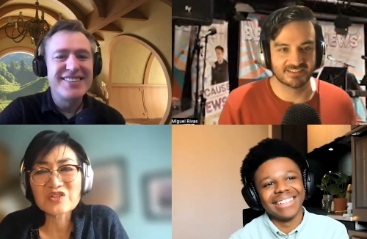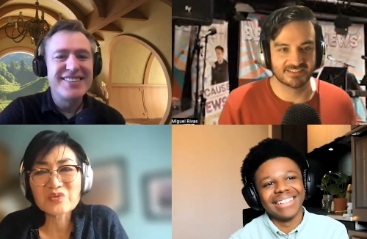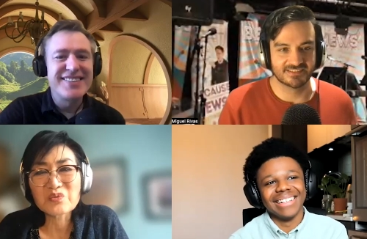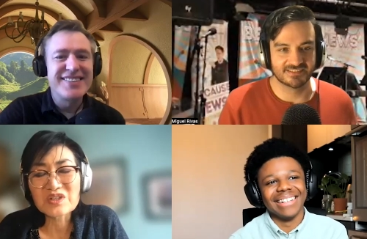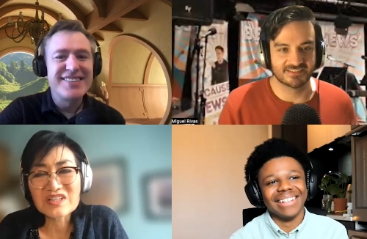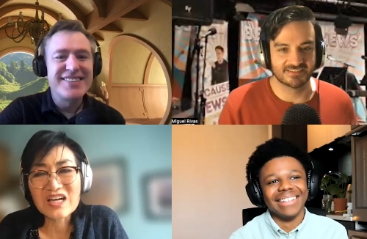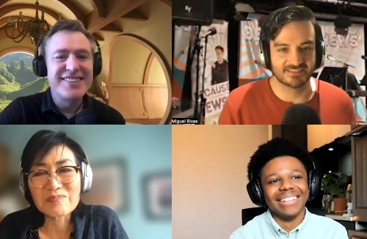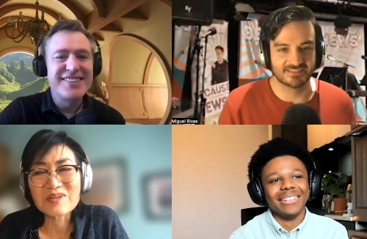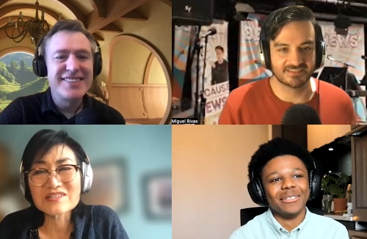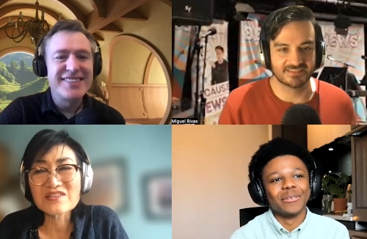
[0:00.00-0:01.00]
Speaker 1: the World Cup
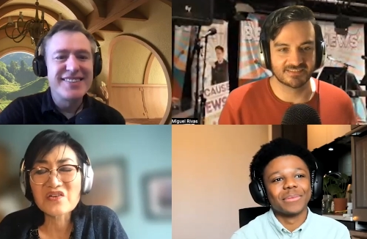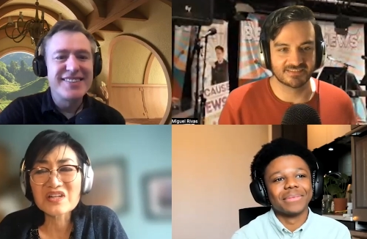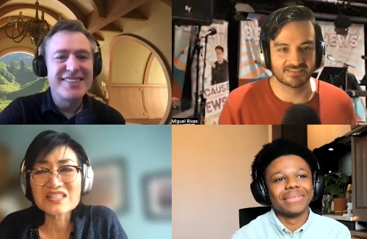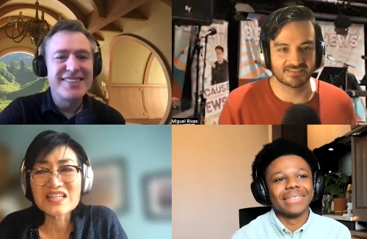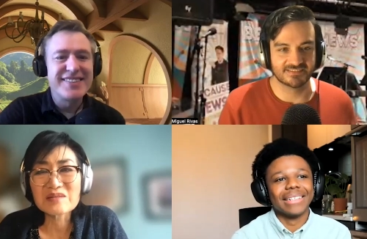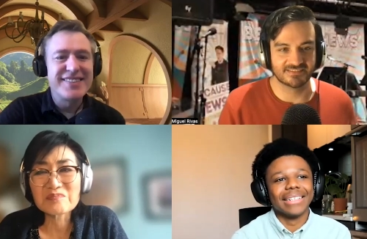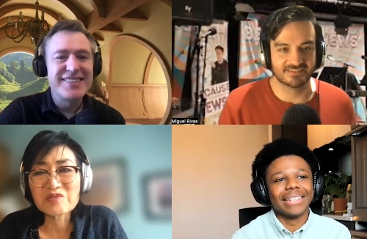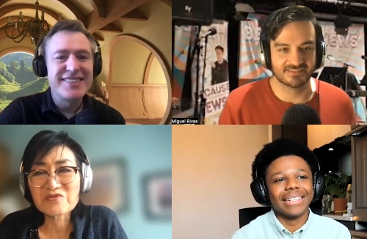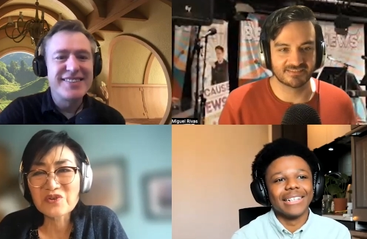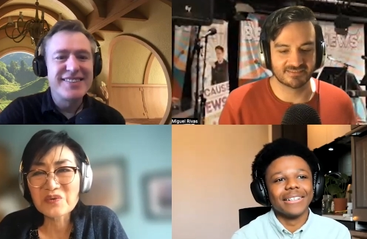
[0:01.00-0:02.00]
and has already done it
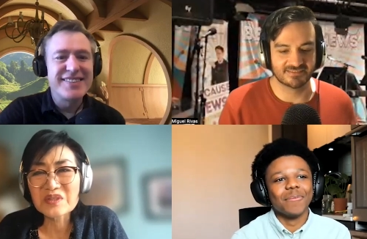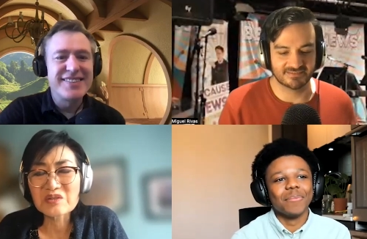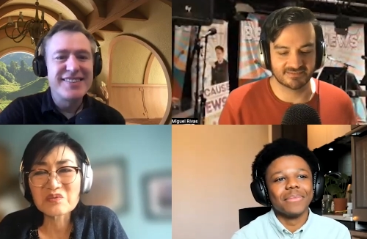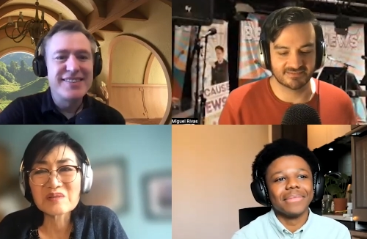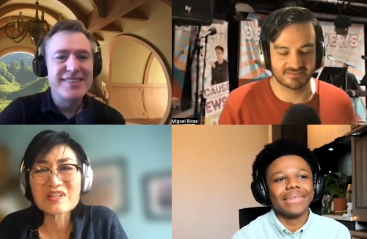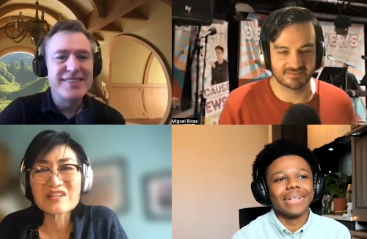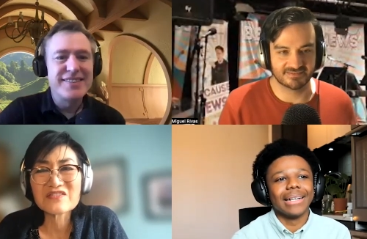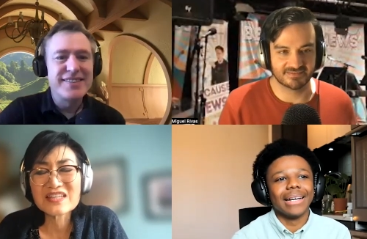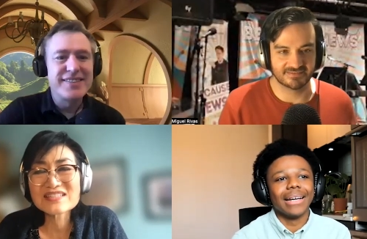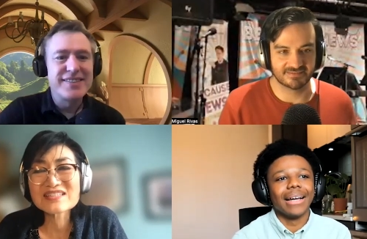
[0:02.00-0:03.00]
before with the women. If he
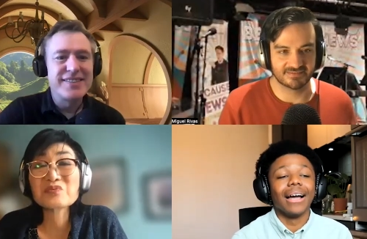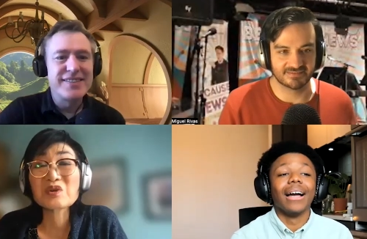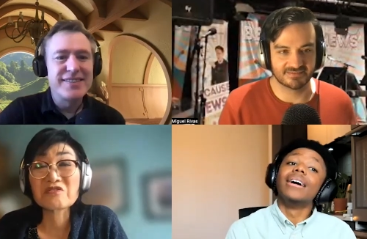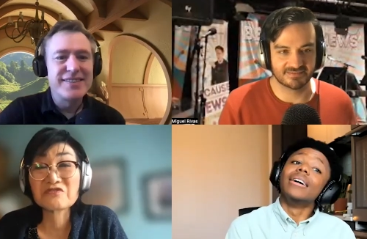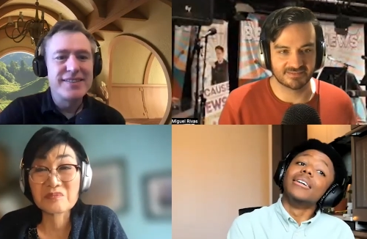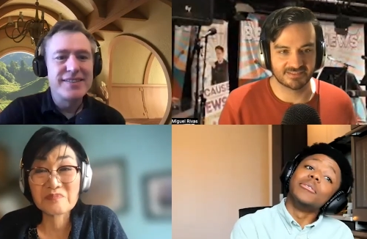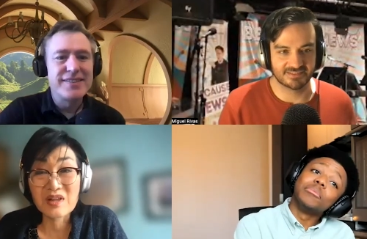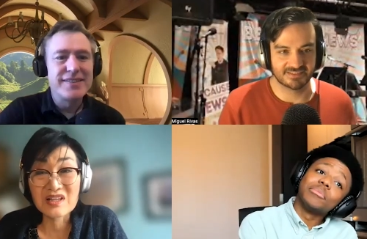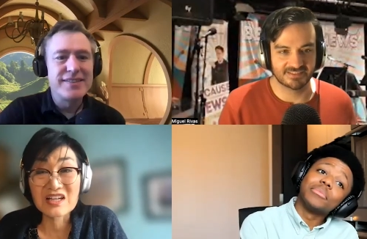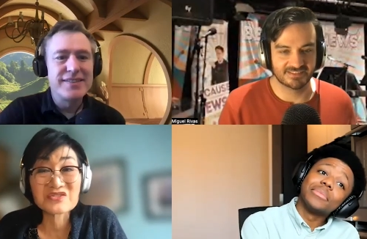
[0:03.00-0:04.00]
says we're a football
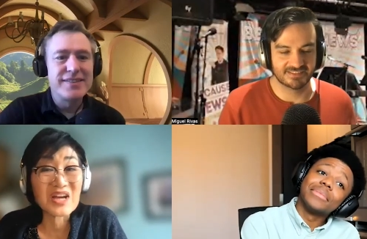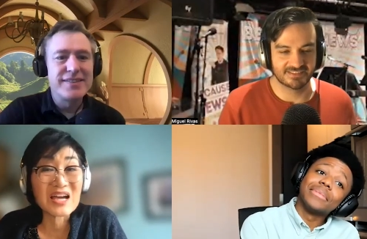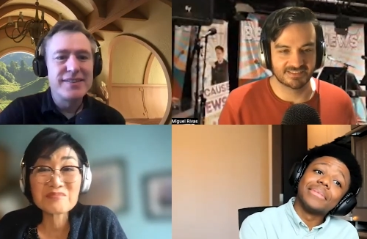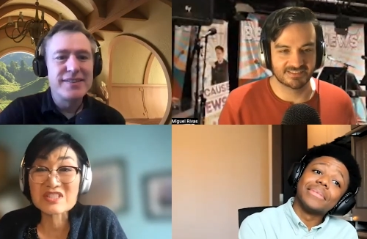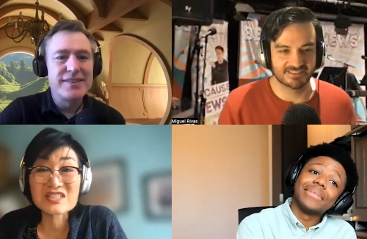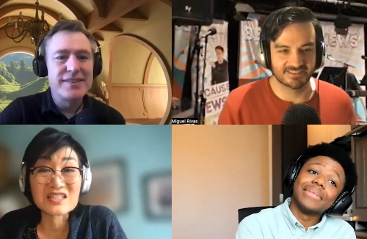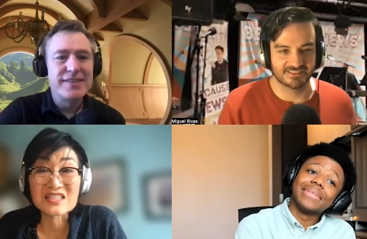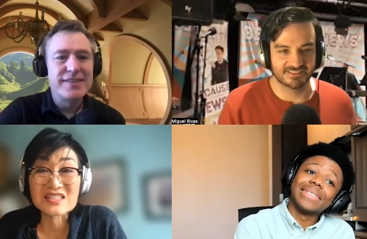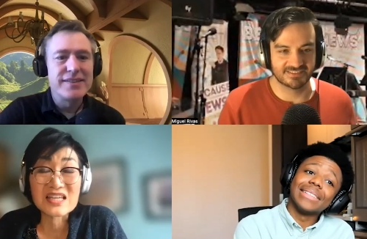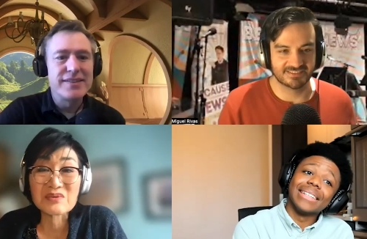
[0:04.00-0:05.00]
country, I'm just going to
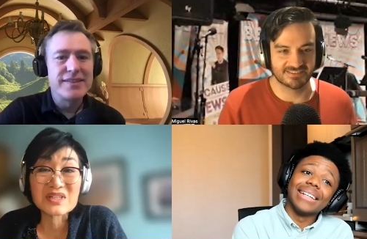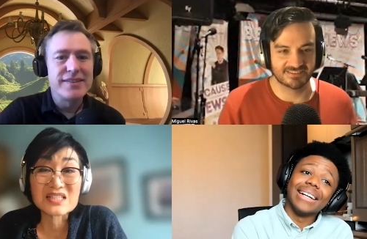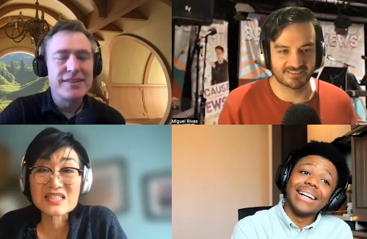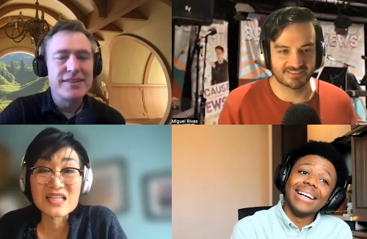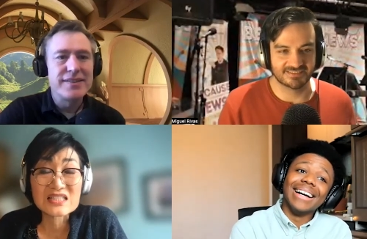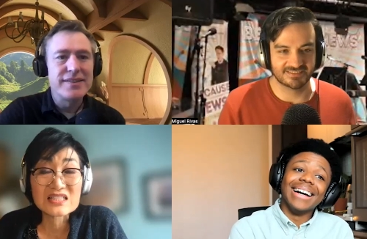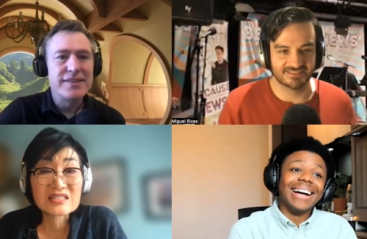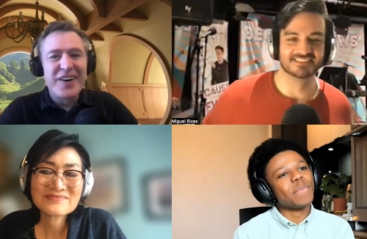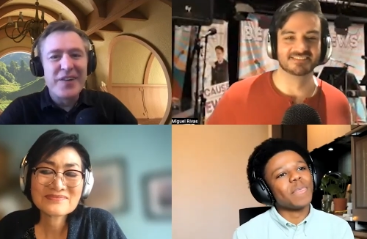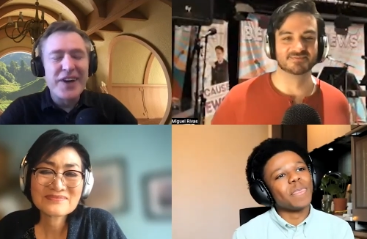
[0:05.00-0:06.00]
say what he says.
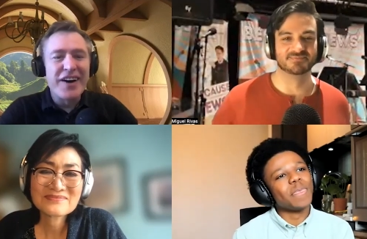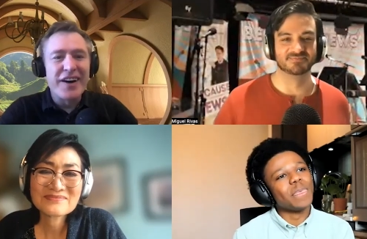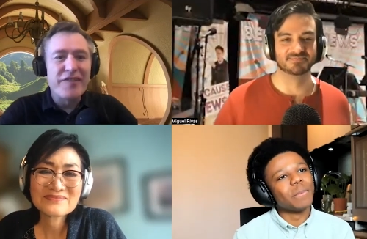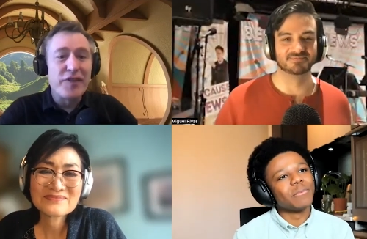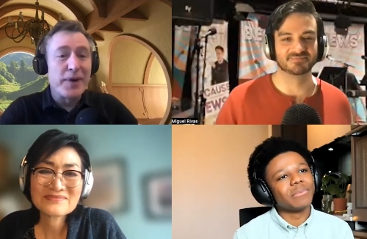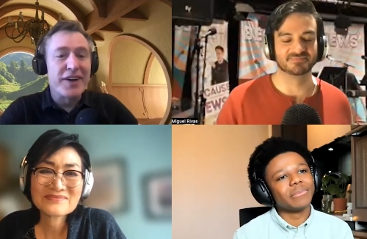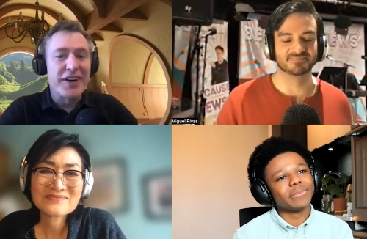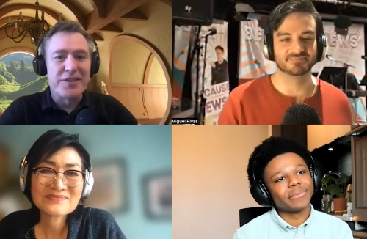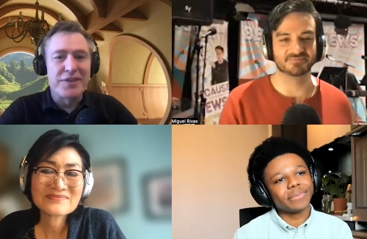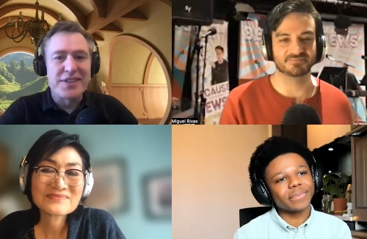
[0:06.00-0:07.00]
Speaker 2: We are a football
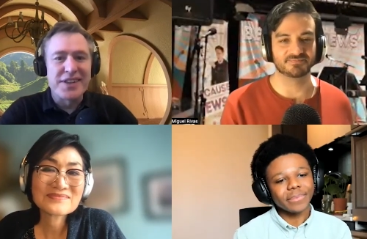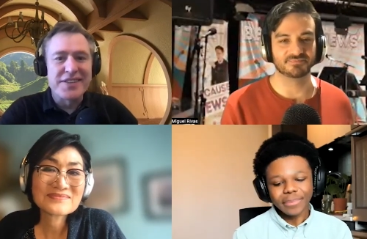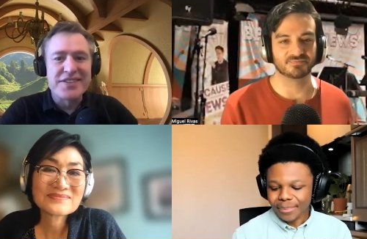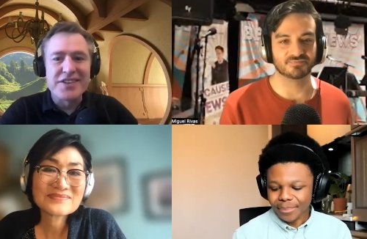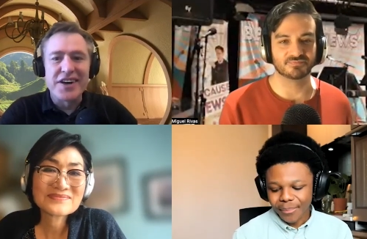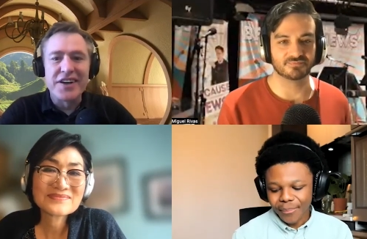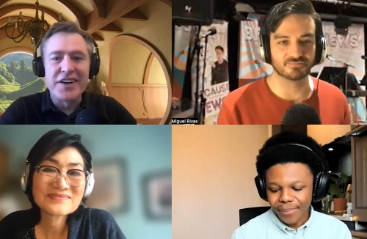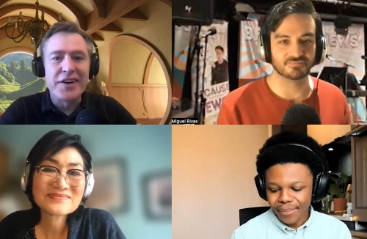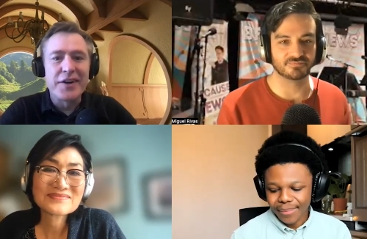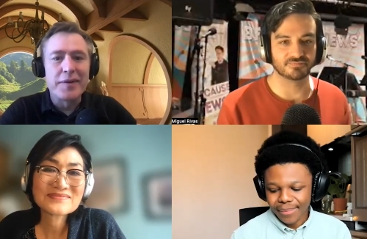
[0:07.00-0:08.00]
country, says John
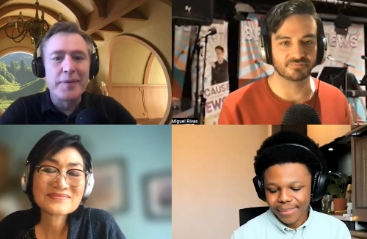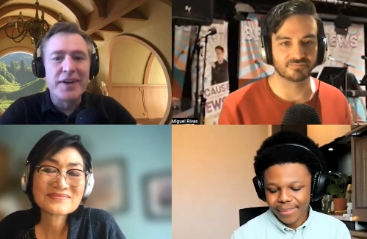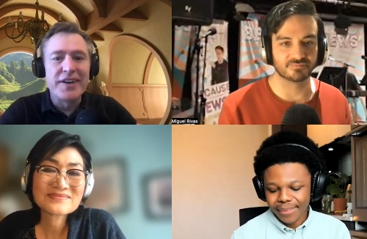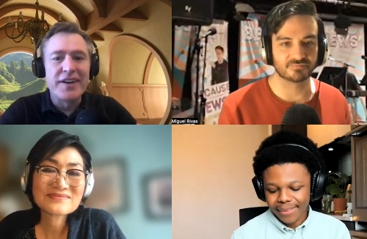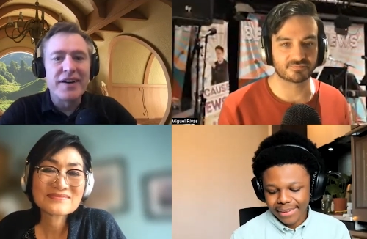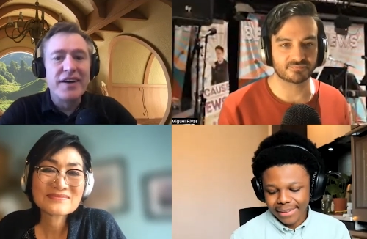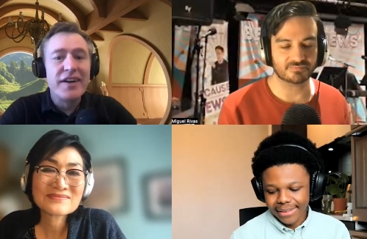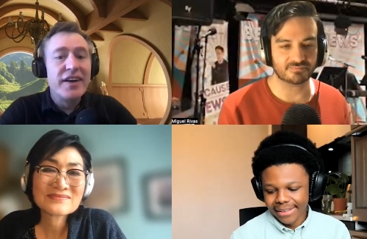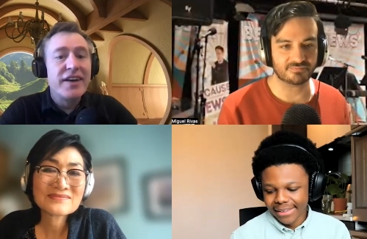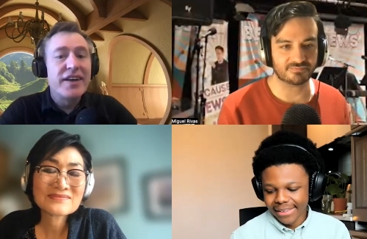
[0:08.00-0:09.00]
Herdman.
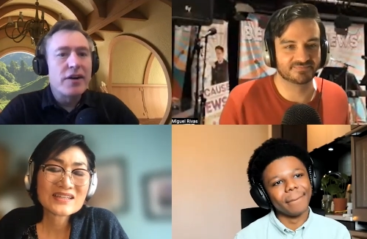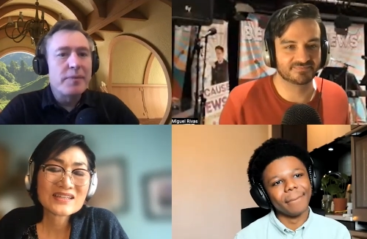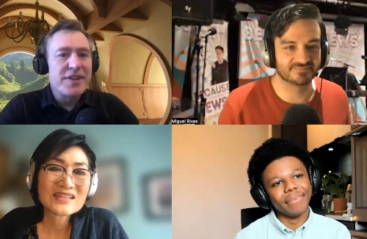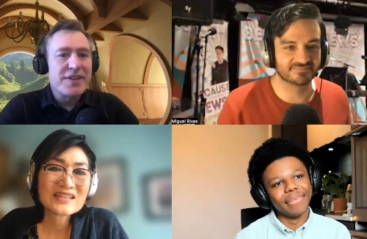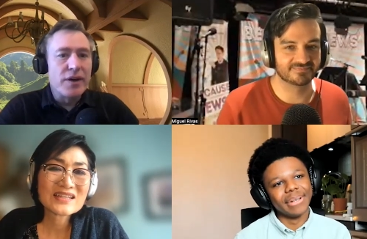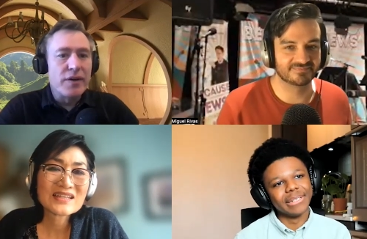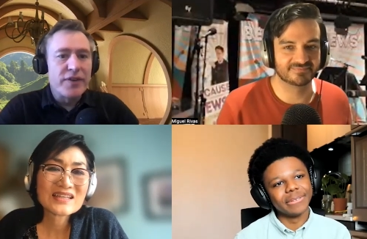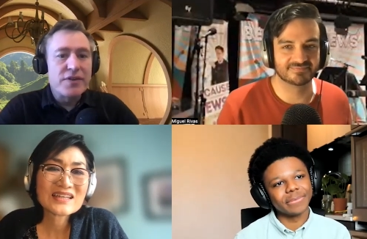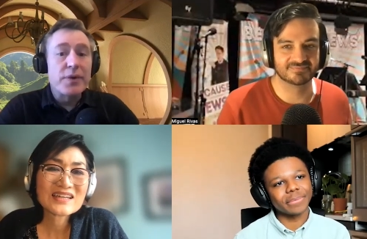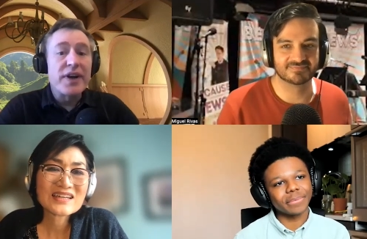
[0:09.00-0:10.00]
Herdman is known for
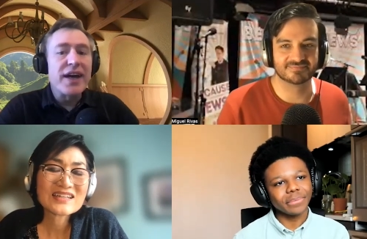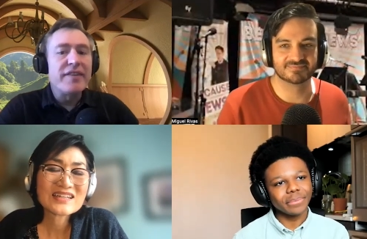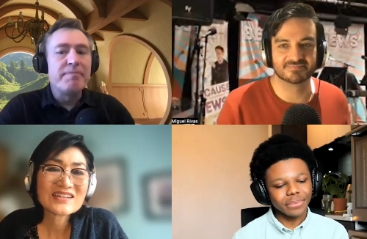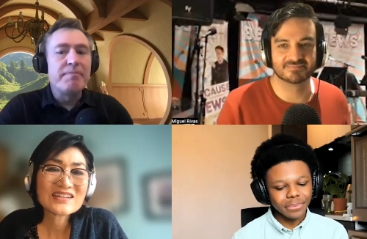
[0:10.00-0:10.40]
his creative